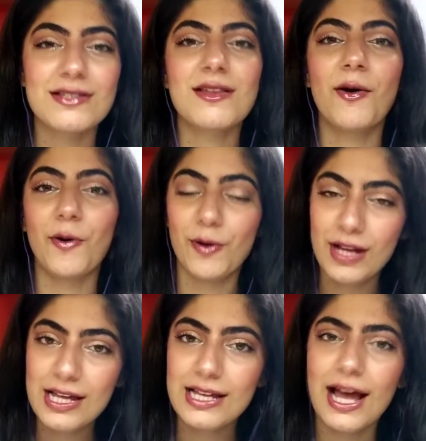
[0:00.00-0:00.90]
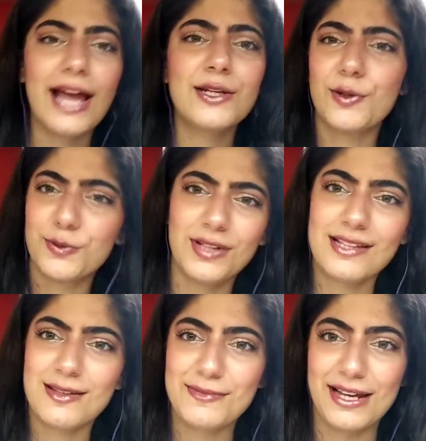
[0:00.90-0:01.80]
So I don't do
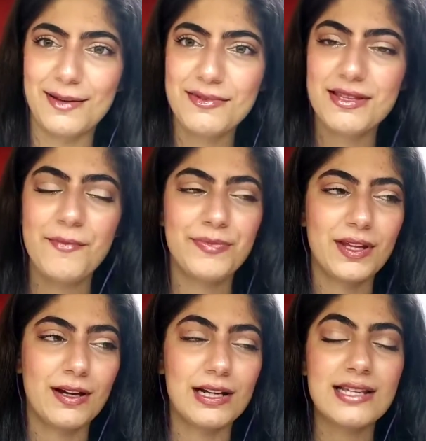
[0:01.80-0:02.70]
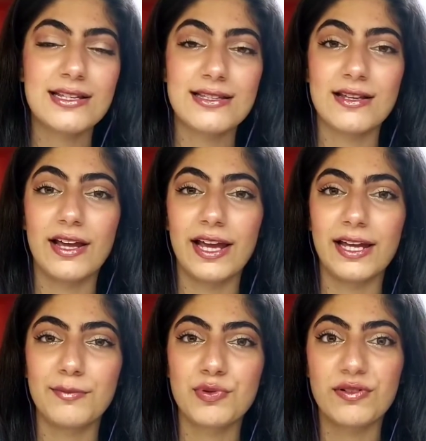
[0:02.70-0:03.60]
that sometimes, unless it's
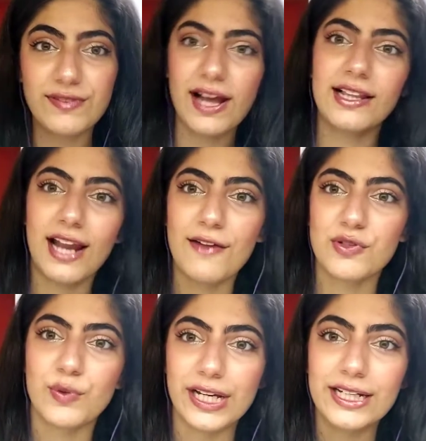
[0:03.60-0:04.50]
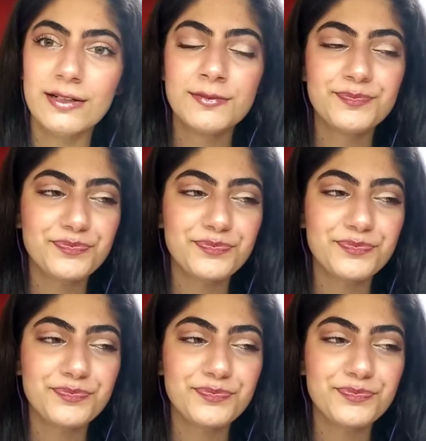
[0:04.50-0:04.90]
a profile that I have to read.